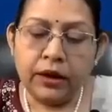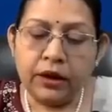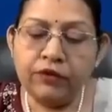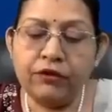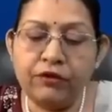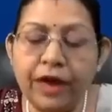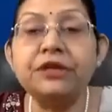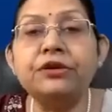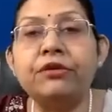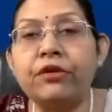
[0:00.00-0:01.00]
If a
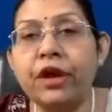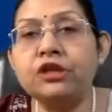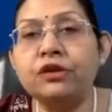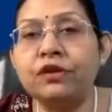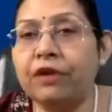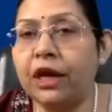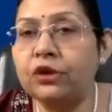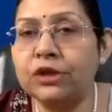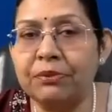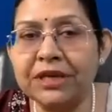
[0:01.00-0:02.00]
wide range of the
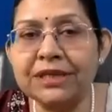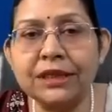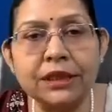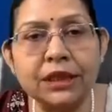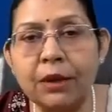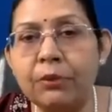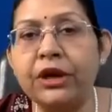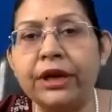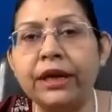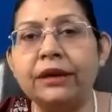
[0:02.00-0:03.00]
values are present in
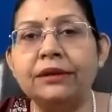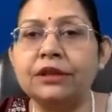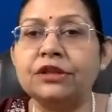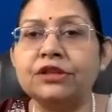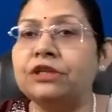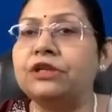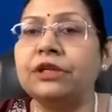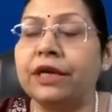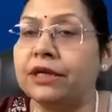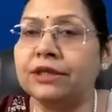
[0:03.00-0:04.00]
community, then the central
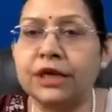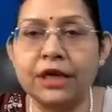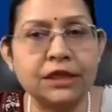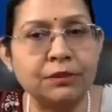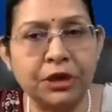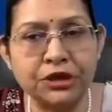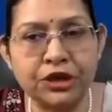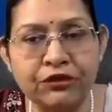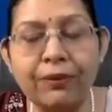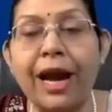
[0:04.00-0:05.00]
tendency is
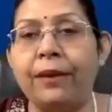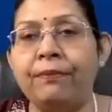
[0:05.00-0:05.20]
measured by.